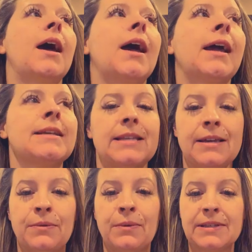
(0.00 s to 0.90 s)
I guess
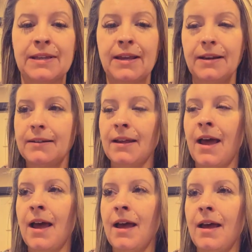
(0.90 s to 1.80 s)
he wasn't
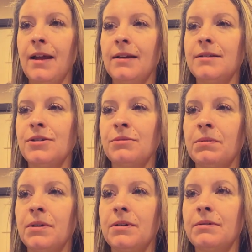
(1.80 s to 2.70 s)
uh,
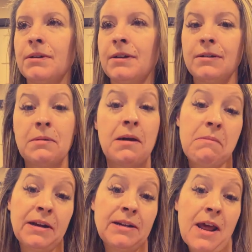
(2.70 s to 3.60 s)
super thrilled about
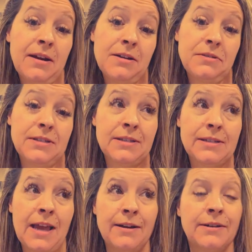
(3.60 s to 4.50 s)
my diagnosis.
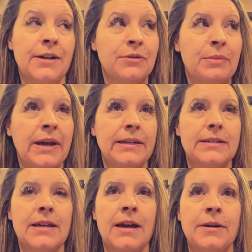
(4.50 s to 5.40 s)
I don't know,
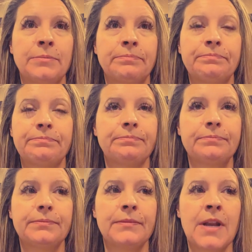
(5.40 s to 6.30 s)
but, um,
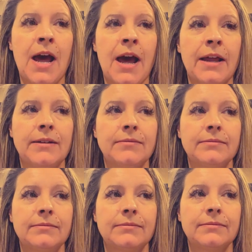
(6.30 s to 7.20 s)
not,
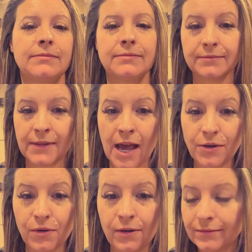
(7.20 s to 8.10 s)
not
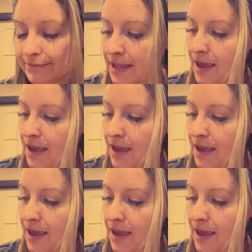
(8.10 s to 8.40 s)
cool.